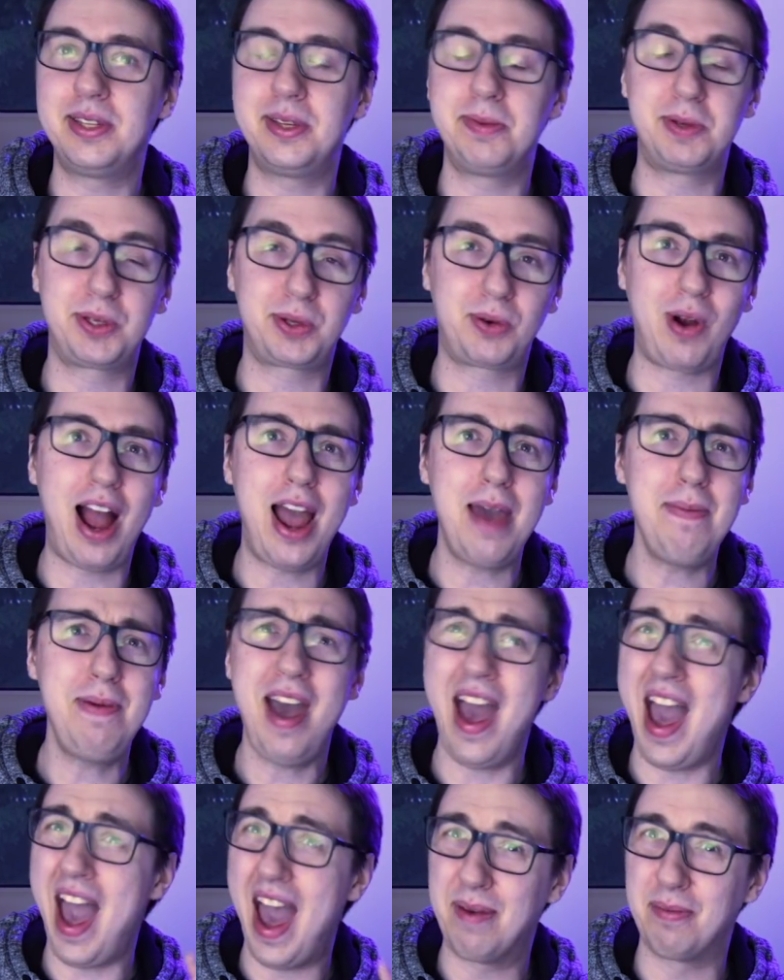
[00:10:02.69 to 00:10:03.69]
to subscribe,
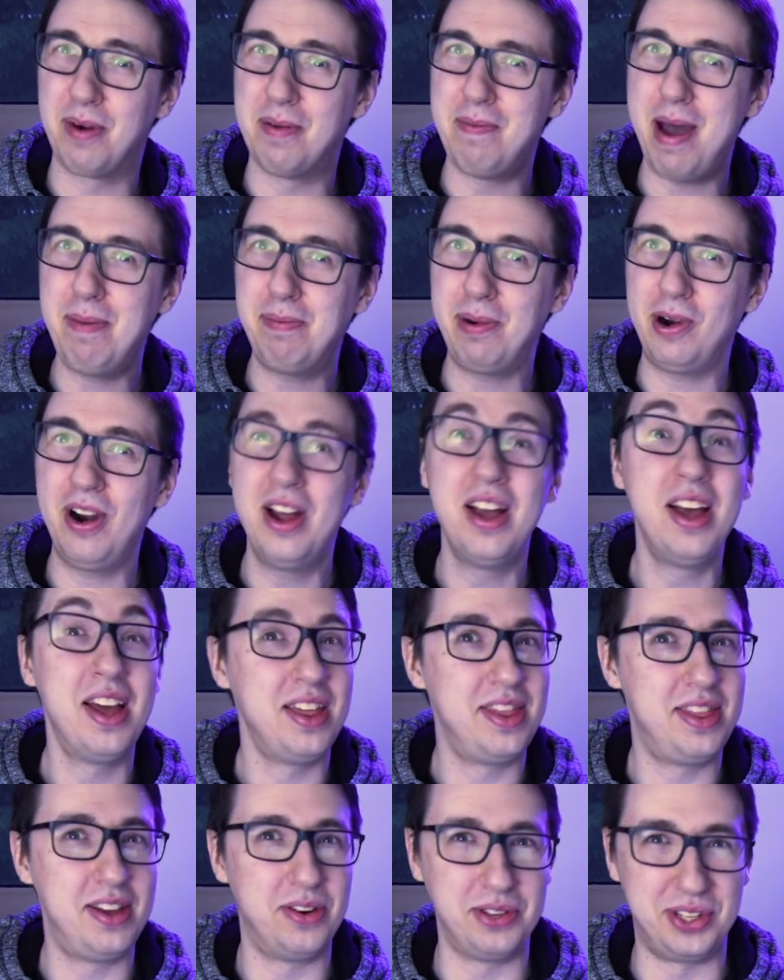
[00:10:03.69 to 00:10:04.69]
and remember,
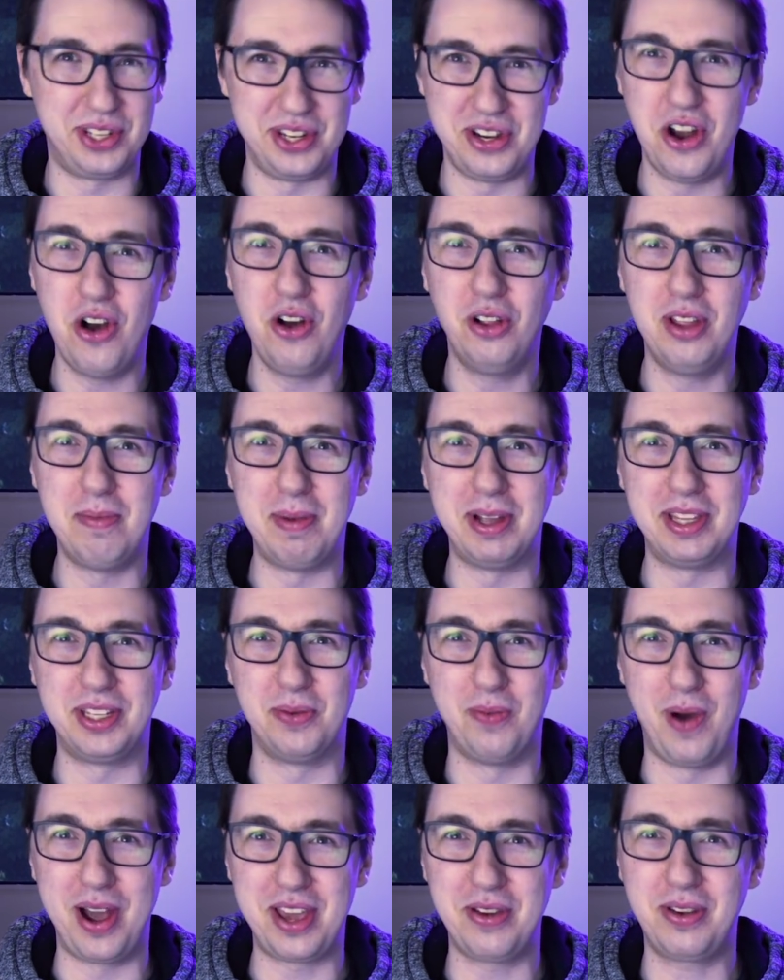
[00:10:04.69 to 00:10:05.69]
there's no limit
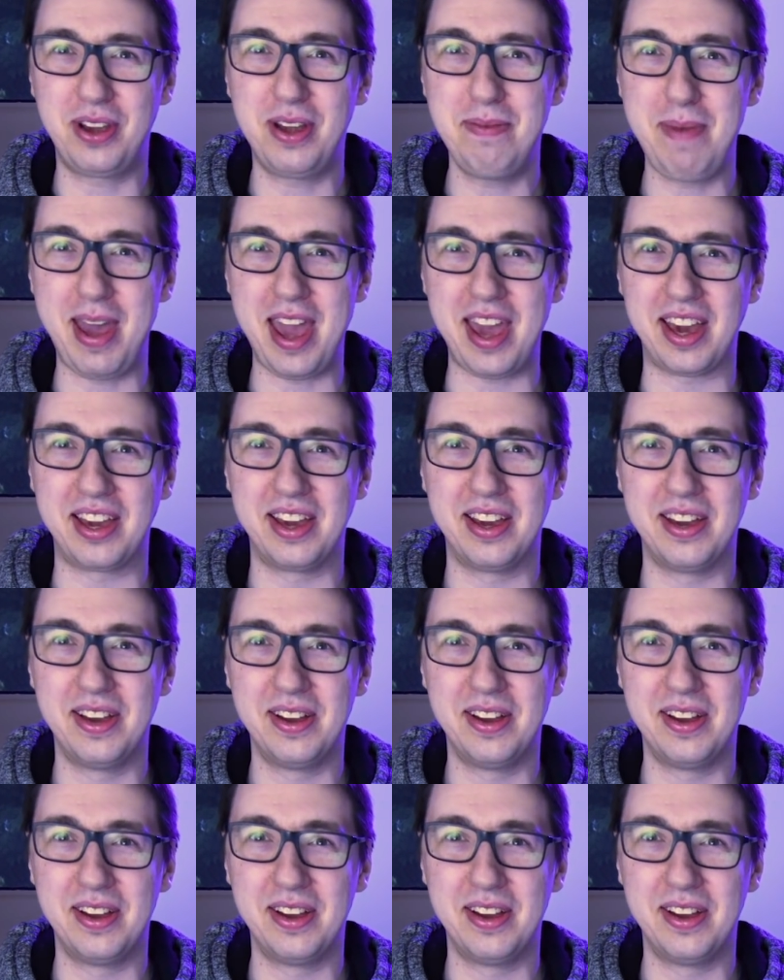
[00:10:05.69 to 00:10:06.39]
to what you can make.